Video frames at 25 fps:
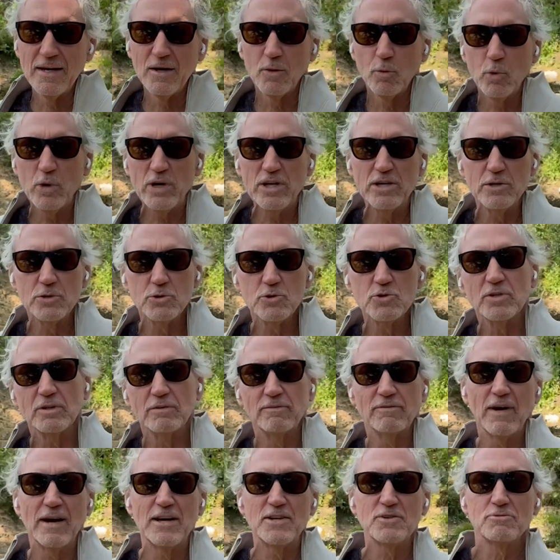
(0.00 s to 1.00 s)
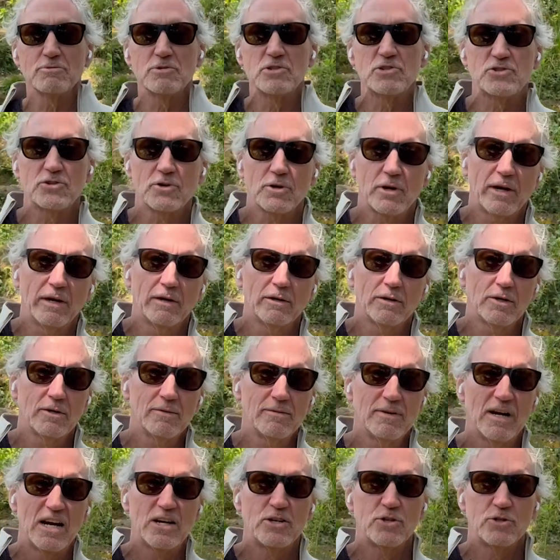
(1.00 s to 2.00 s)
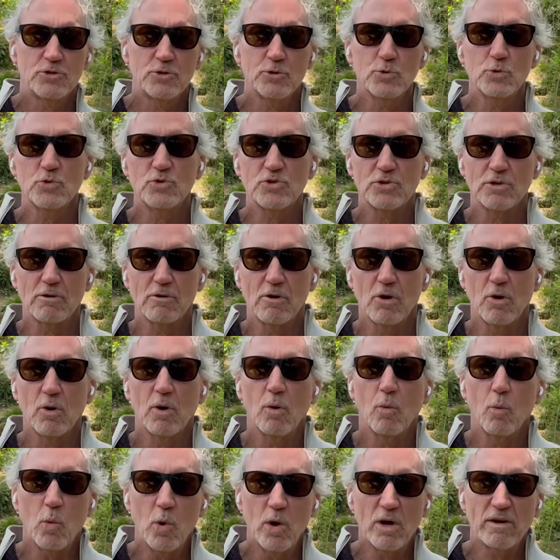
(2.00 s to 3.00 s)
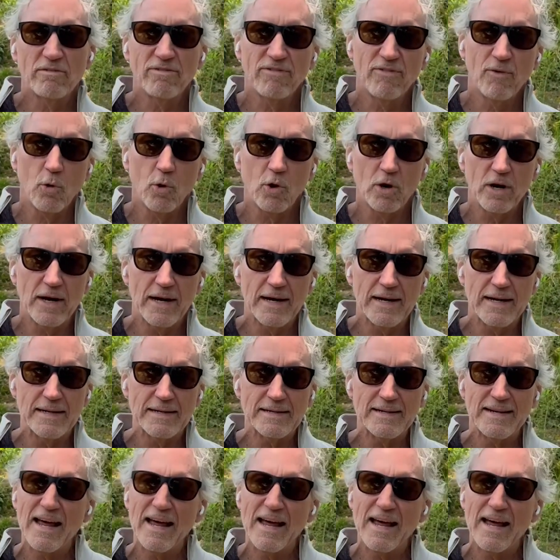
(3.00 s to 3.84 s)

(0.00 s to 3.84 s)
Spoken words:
We use Advisory Circular 20148.